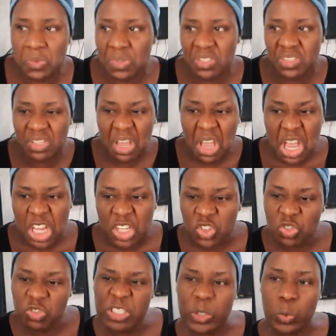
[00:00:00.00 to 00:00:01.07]
It'll just say
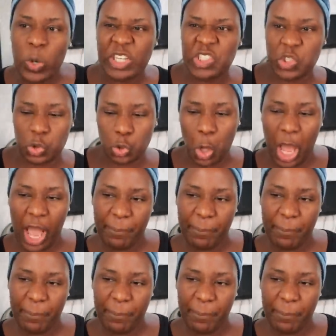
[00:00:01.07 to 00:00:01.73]
the reason why she's not